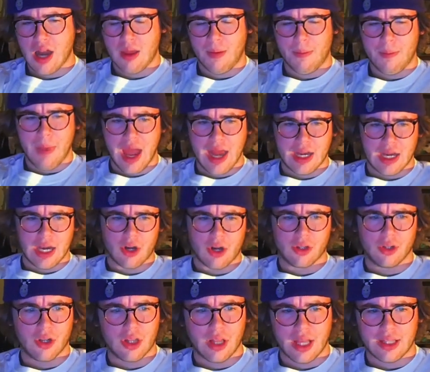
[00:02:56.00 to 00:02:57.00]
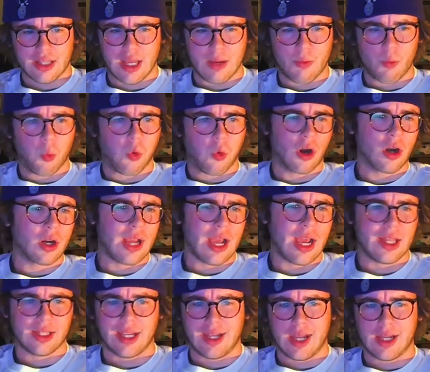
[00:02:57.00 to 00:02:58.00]
A lot of the men here look like they
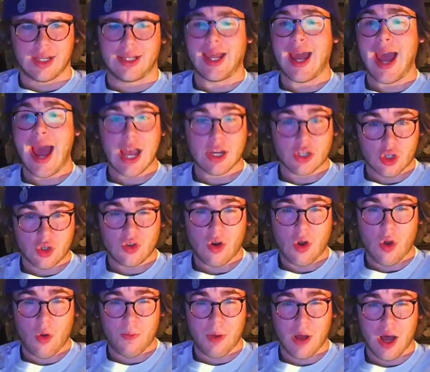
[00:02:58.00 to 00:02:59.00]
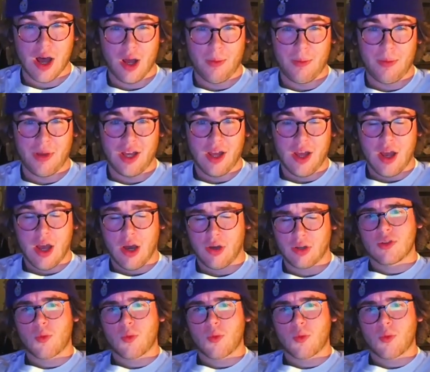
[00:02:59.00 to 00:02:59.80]
work at like a gastro pub.